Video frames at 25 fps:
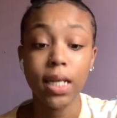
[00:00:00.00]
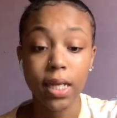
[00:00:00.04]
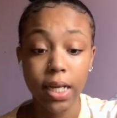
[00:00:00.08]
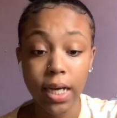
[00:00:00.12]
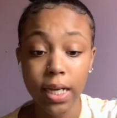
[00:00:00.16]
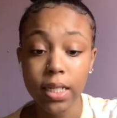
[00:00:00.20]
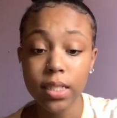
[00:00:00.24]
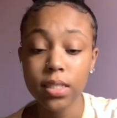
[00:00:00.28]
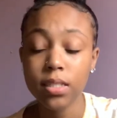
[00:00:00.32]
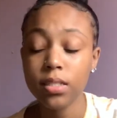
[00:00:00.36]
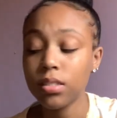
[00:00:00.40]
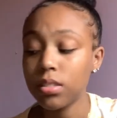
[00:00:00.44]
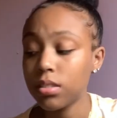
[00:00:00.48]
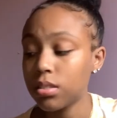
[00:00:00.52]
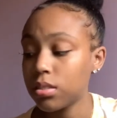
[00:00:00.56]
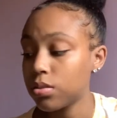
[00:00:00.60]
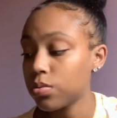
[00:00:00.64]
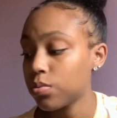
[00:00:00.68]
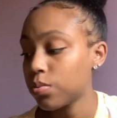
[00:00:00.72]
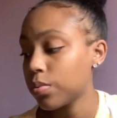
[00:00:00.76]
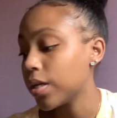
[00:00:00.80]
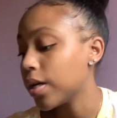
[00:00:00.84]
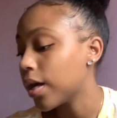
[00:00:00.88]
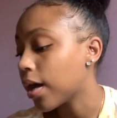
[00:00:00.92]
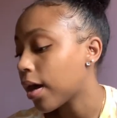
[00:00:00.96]
Next,
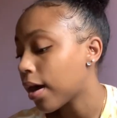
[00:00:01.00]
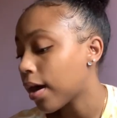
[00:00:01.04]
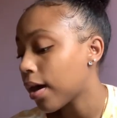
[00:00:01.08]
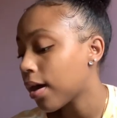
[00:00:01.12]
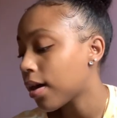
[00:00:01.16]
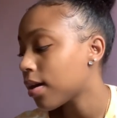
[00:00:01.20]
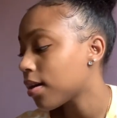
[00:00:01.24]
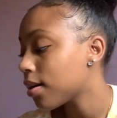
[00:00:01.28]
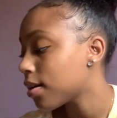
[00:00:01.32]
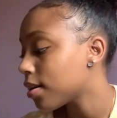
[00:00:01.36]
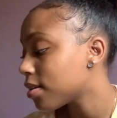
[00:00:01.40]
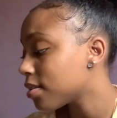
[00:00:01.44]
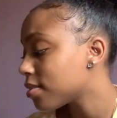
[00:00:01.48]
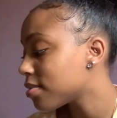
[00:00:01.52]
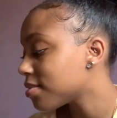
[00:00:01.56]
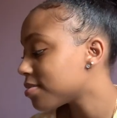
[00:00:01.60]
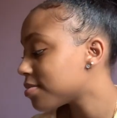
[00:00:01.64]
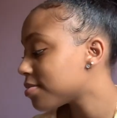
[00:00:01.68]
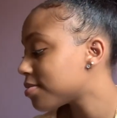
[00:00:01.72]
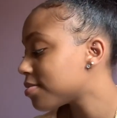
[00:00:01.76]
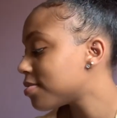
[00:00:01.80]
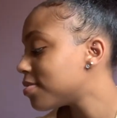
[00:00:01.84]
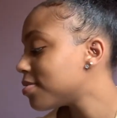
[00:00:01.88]
we have,